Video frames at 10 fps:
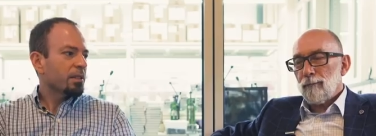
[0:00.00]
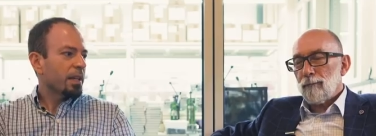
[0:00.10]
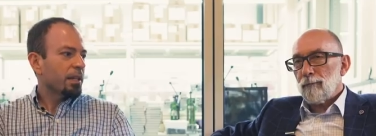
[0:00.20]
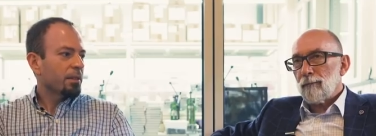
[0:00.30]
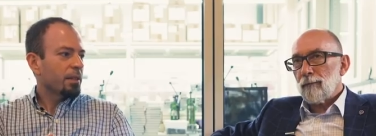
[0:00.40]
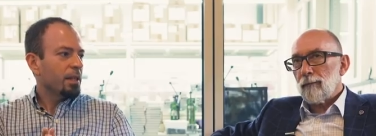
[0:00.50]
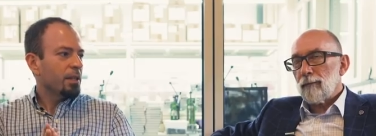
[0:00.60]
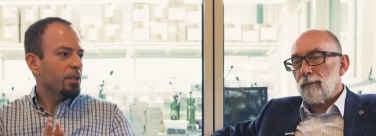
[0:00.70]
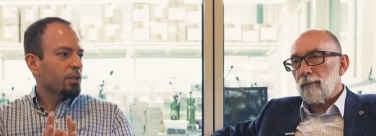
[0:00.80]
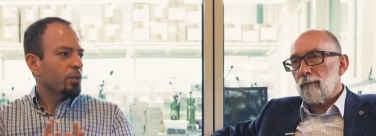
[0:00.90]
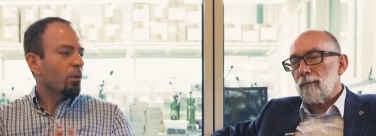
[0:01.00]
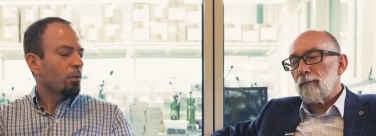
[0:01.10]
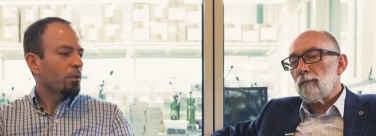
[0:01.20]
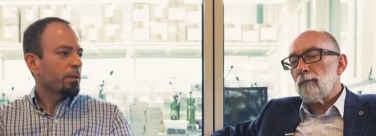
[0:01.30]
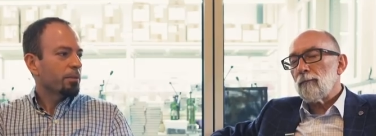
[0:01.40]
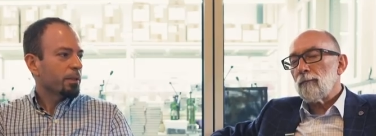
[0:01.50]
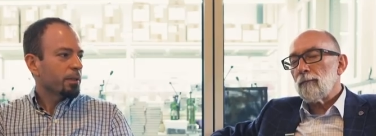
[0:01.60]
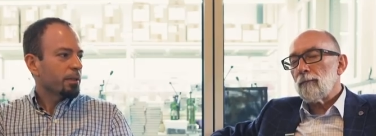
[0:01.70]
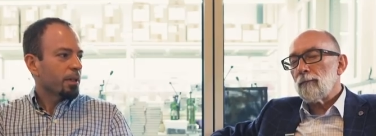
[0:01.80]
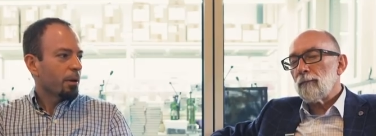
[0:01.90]
Speaker 1: is like the soul of
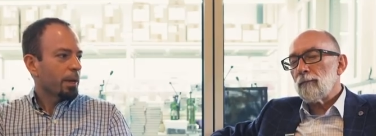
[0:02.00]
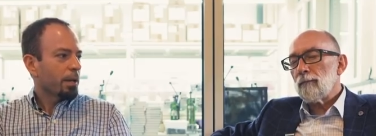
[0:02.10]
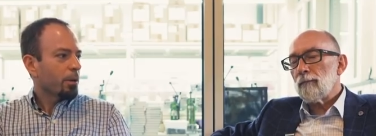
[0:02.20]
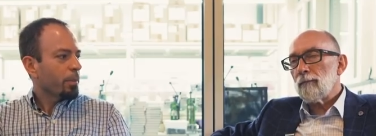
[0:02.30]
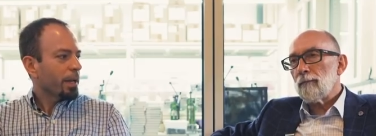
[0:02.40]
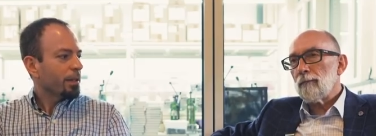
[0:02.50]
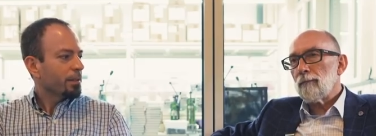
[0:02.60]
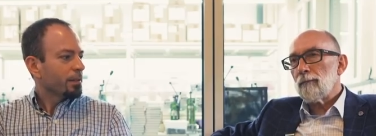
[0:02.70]
a Kaweco pen?